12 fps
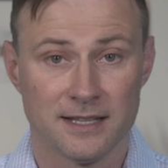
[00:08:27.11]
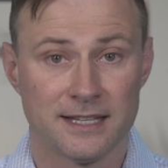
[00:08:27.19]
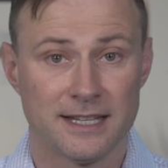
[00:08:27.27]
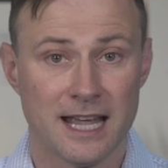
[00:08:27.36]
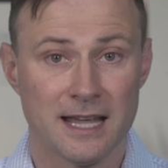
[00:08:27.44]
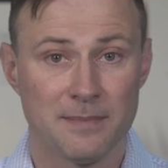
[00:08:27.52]
The
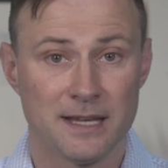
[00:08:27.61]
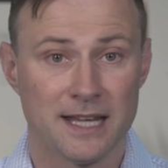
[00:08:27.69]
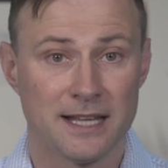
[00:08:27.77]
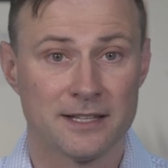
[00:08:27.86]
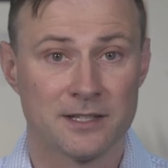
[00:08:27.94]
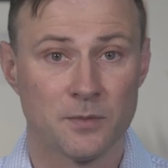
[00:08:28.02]
day
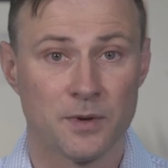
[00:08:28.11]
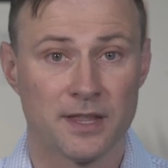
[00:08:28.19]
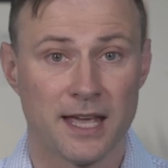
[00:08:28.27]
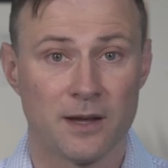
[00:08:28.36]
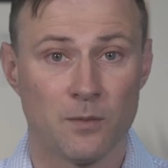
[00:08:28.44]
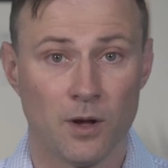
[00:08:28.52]
begins
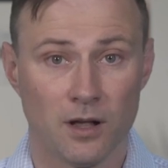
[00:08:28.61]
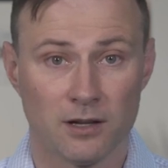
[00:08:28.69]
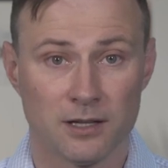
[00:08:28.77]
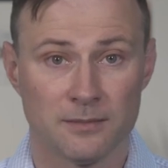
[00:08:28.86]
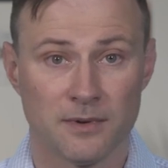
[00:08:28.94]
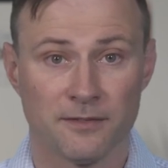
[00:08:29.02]
with a
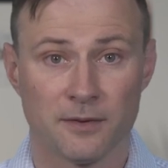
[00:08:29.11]
welcome